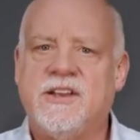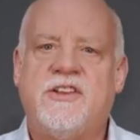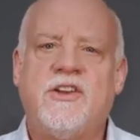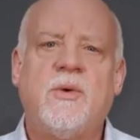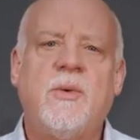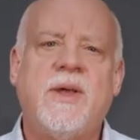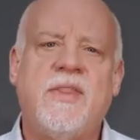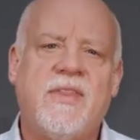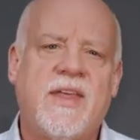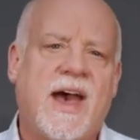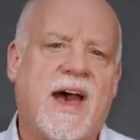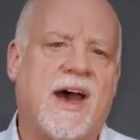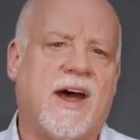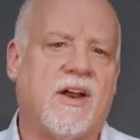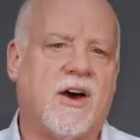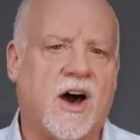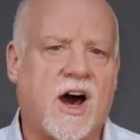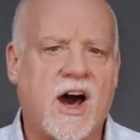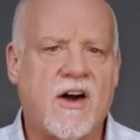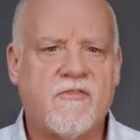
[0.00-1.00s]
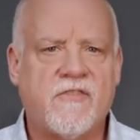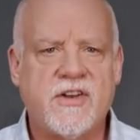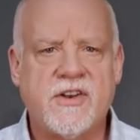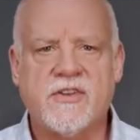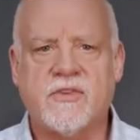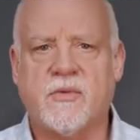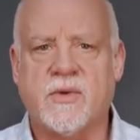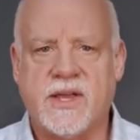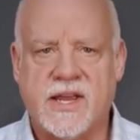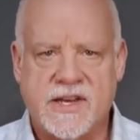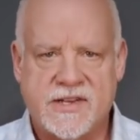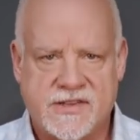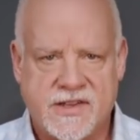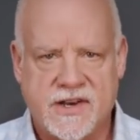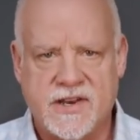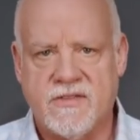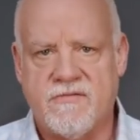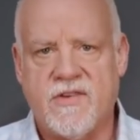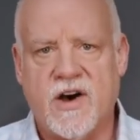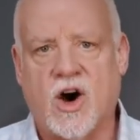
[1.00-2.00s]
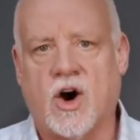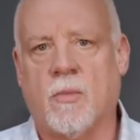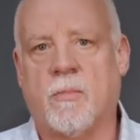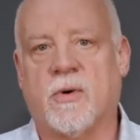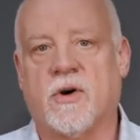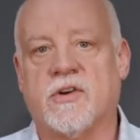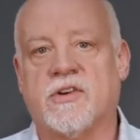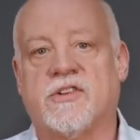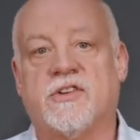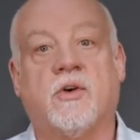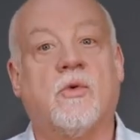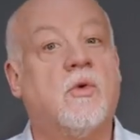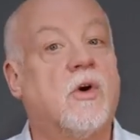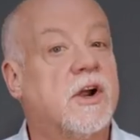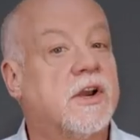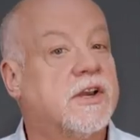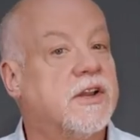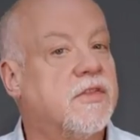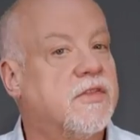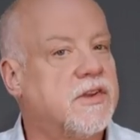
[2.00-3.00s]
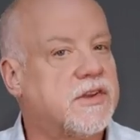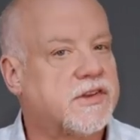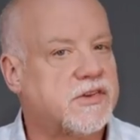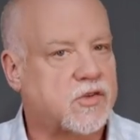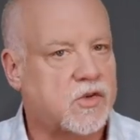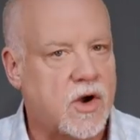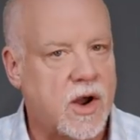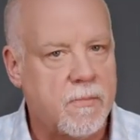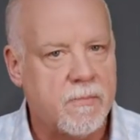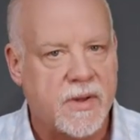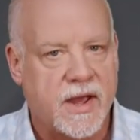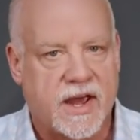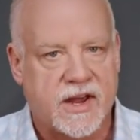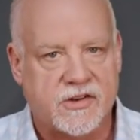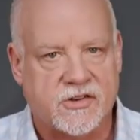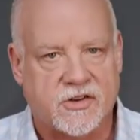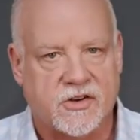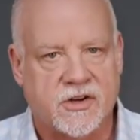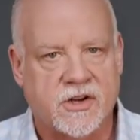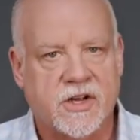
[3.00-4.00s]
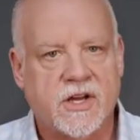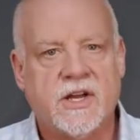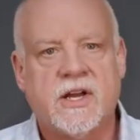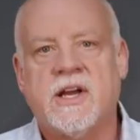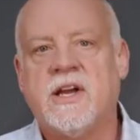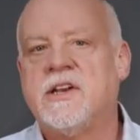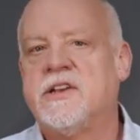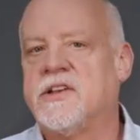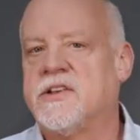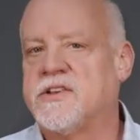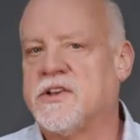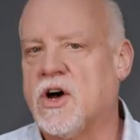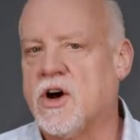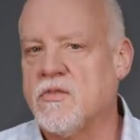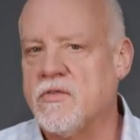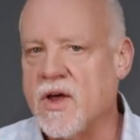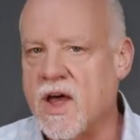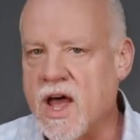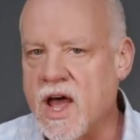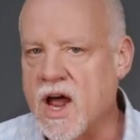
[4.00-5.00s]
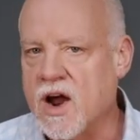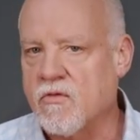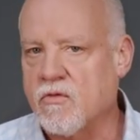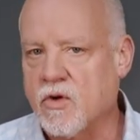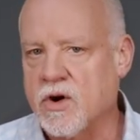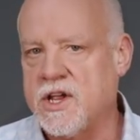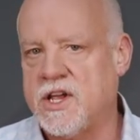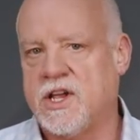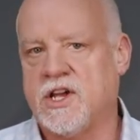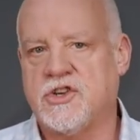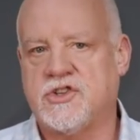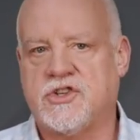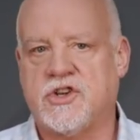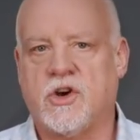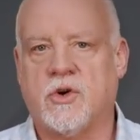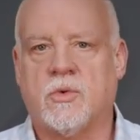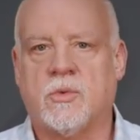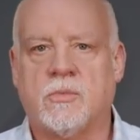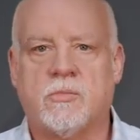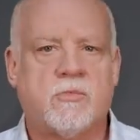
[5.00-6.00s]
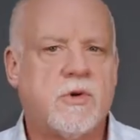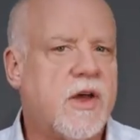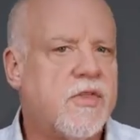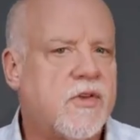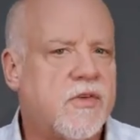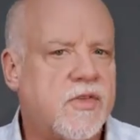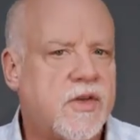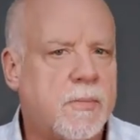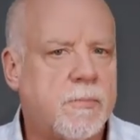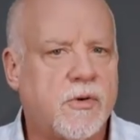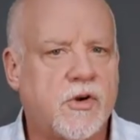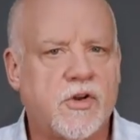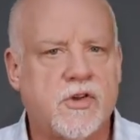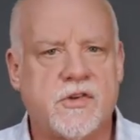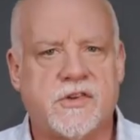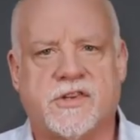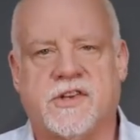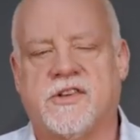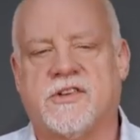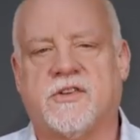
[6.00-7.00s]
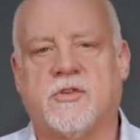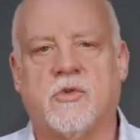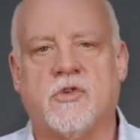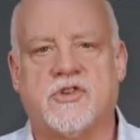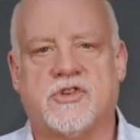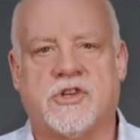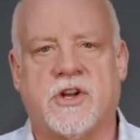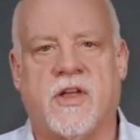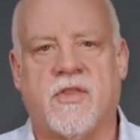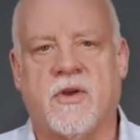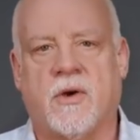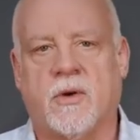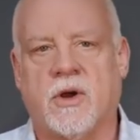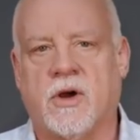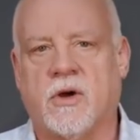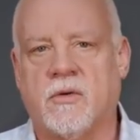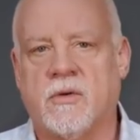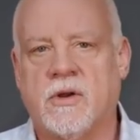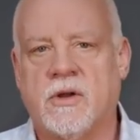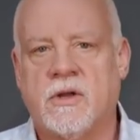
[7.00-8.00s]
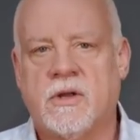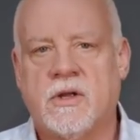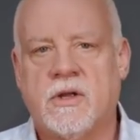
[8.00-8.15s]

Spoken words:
doing that often leads the developers to look to the Scrum Master to solve every issue rather than produce a solution on their own.